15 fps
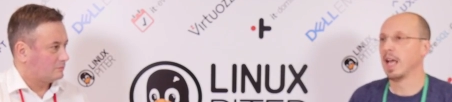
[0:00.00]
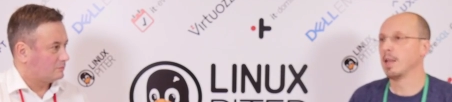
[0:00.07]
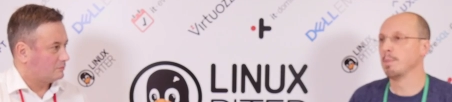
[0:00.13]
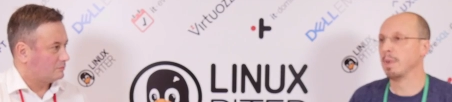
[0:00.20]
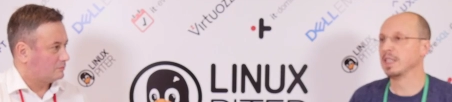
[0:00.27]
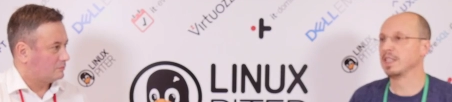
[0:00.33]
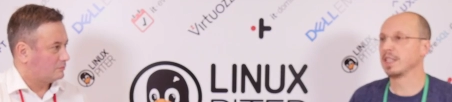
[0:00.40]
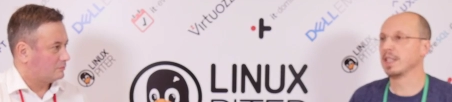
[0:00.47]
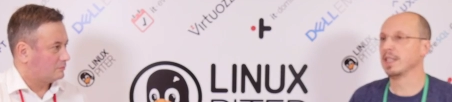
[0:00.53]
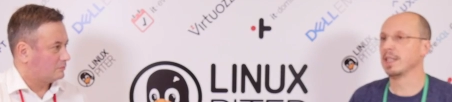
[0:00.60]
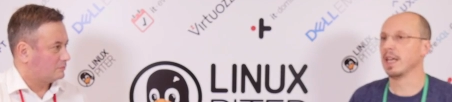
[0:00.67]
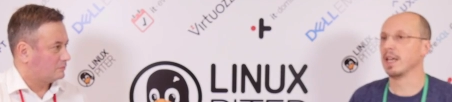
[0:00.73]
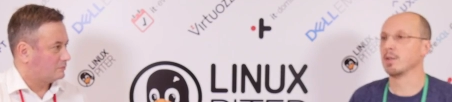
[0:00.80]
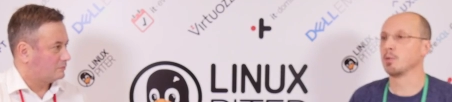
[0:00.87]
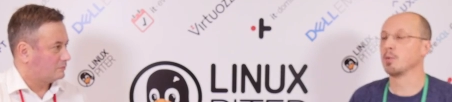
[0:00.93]
Speaker 1: and
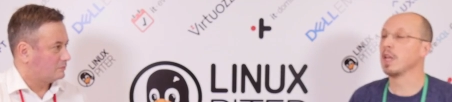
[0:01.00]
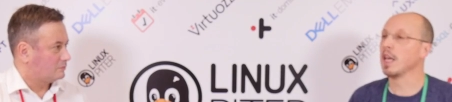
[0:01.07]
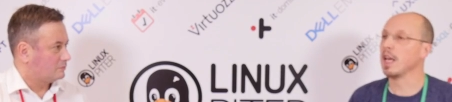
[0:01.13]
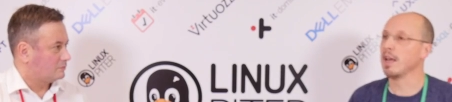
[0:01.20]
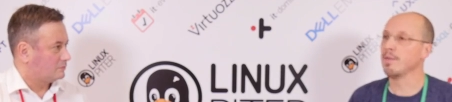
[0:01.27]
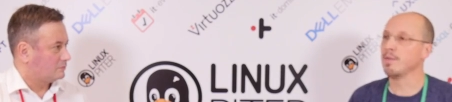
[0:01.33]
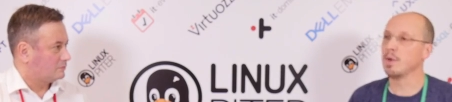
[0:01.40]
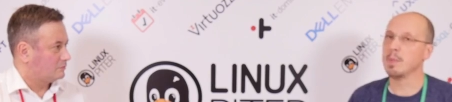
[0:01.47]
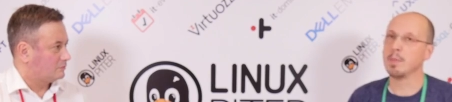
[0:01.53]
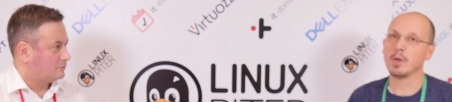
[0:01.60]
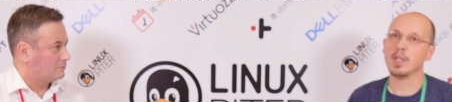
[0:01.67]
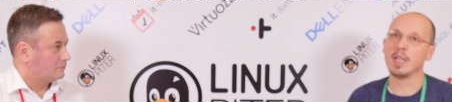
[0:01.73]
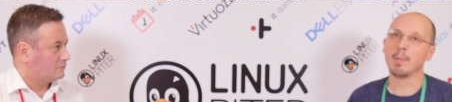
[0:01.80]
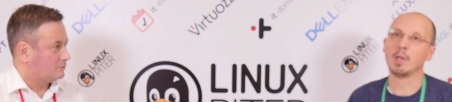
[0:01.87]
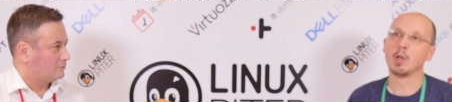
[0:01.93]
basically today
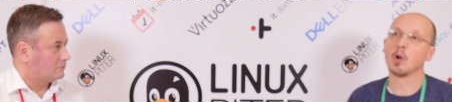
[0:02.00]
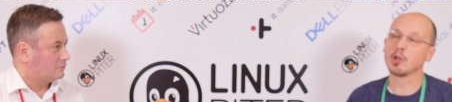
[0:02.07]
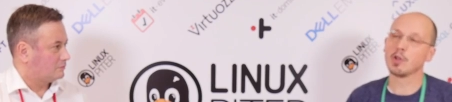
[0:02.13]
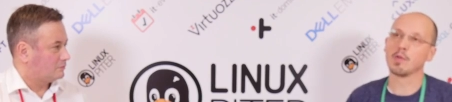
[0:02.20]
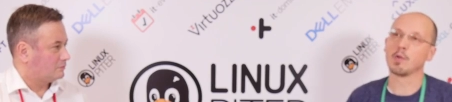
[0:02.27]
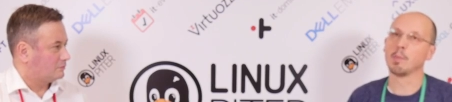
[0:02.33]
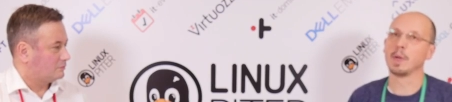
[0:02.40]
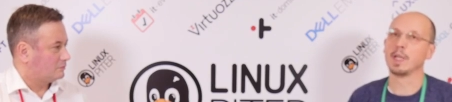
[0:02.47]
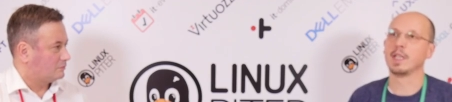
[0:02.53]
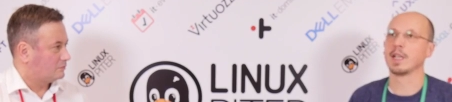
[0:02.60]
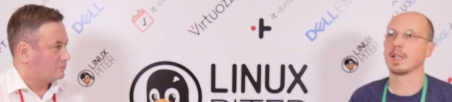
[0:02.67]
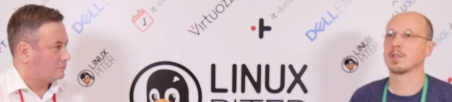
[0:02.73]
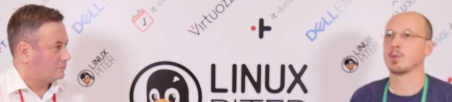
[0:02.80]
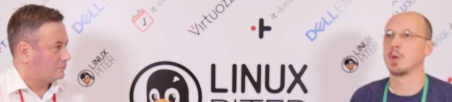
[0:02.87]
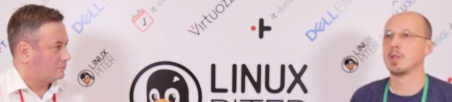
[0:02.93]
everybody, I mean a lot of companies
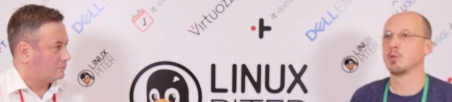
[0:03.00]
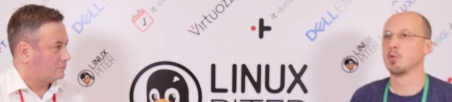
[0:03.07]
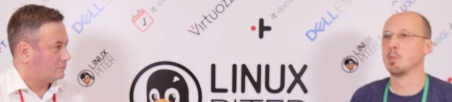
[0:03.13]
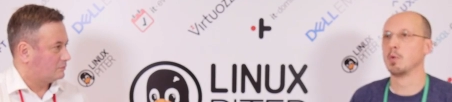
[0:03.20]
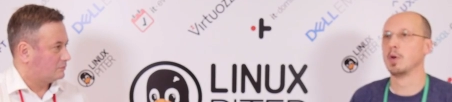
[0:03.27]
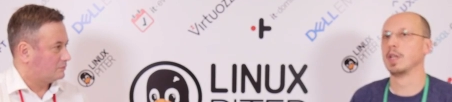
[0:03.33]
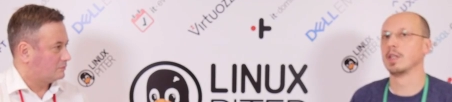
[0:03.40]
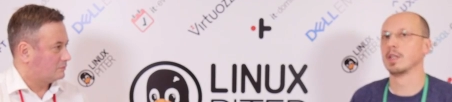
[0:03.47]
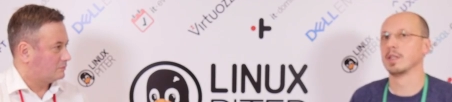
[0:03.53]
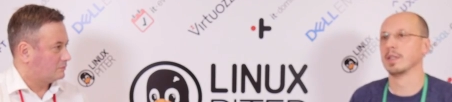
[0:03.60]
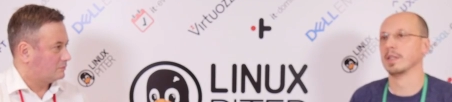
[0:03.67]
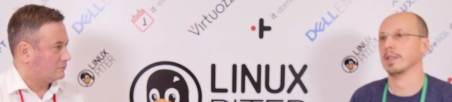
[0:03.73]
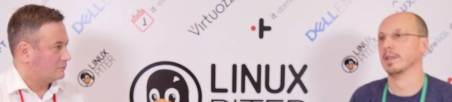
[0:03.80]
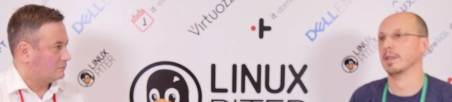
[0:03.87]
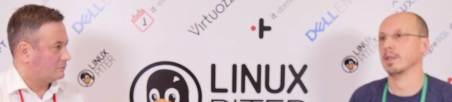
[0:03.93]
are trying to bring
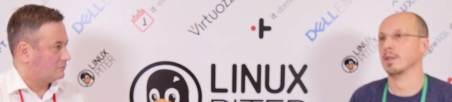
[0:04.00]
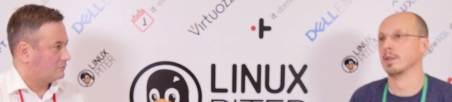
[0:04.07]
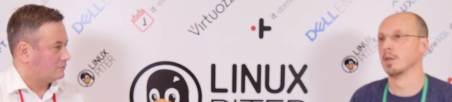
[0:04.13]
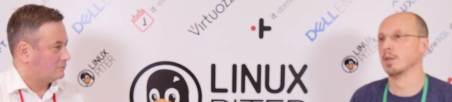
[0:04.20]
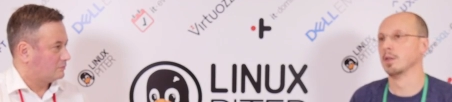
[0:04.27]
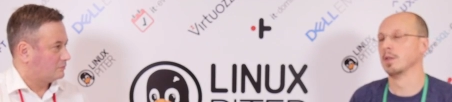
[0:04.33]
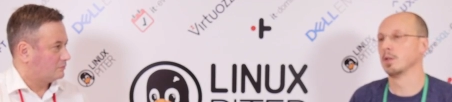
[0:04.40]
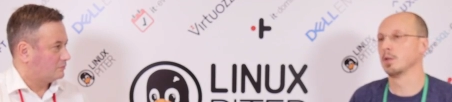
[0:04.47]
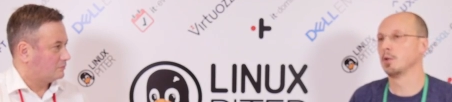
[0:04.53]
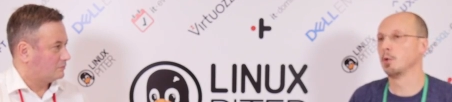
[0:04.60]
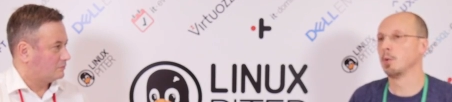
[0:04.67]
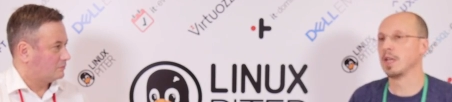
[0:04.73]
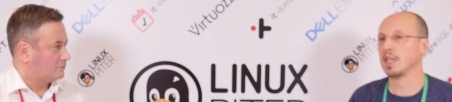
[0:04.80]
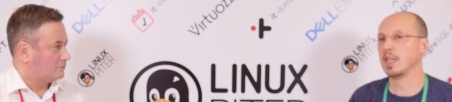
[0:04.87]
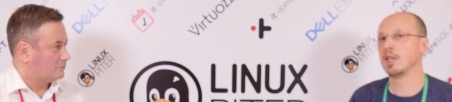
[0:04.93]
uh,
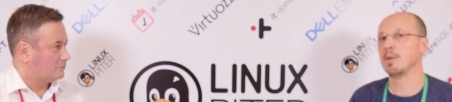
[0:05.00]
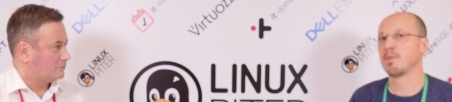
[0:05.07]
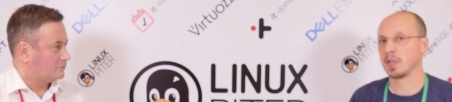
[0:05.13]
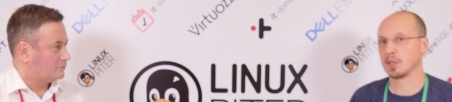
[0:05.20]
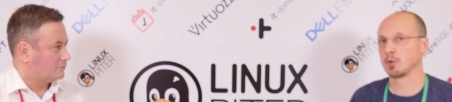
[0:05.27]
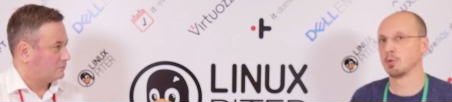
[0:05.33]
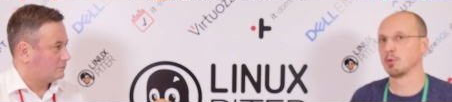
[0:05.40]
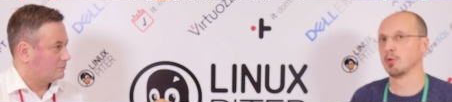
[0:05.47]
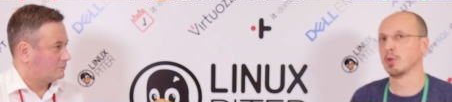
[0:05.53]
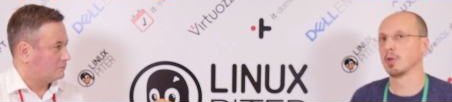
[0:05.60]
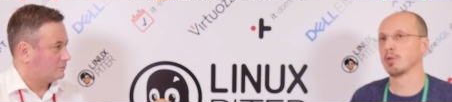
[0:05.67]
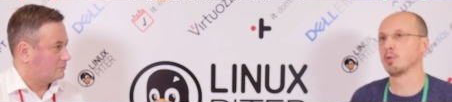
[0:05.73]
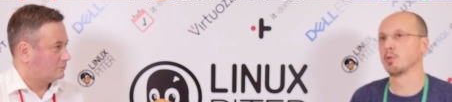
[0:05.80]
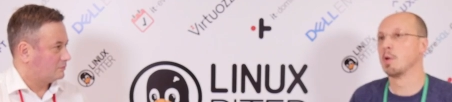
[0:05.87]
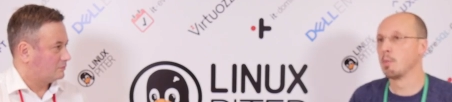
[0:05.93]
Q&A infrastructure
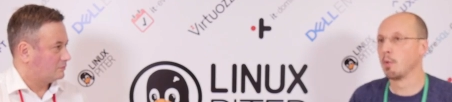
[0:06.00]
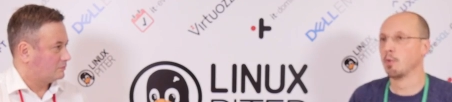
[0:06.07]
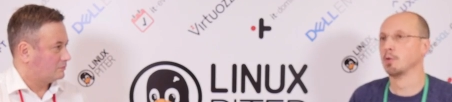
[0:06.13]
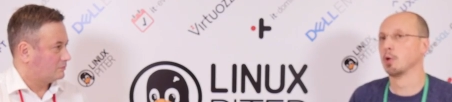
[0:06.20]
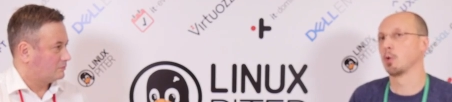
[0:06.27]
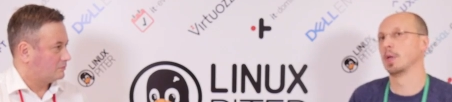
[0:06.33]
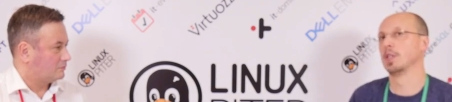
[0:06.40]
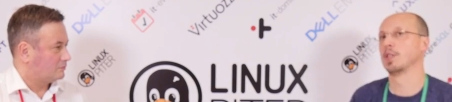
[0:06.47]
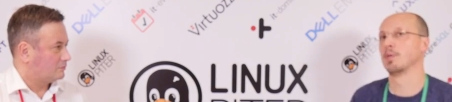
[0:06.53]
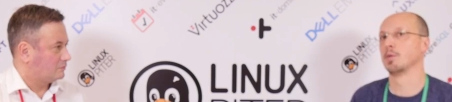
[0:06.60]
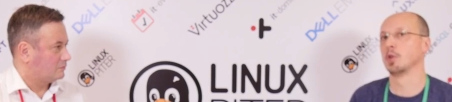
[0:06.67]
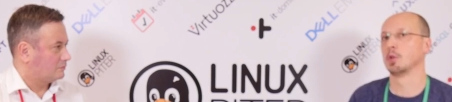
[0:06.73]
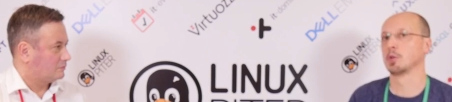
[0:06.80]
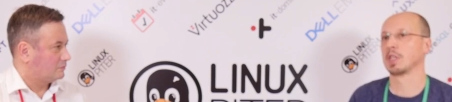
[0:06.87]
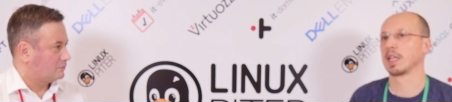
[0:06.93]
to improve the quality of
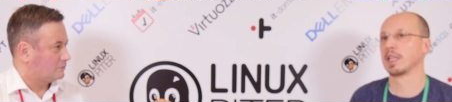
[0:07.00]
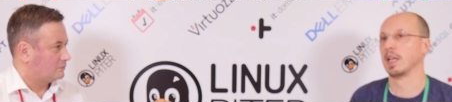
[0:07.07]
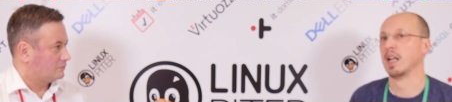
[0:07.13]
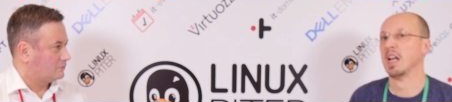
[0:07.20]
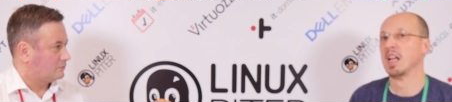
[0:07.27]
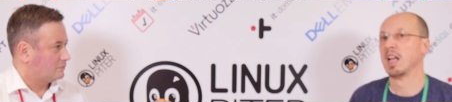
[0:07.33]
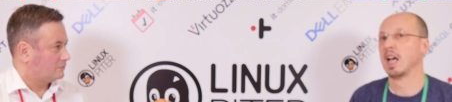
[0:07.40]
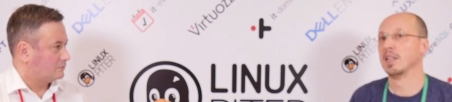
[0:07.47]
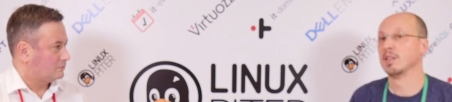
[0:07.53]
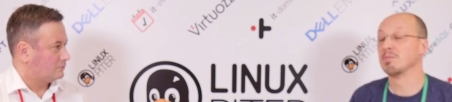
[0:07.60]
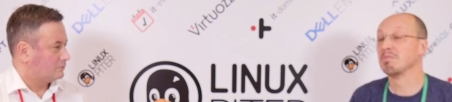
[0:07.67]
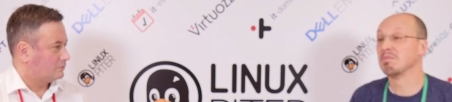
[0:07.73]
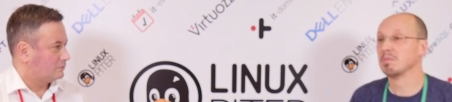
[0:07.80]
the Linux kernel, and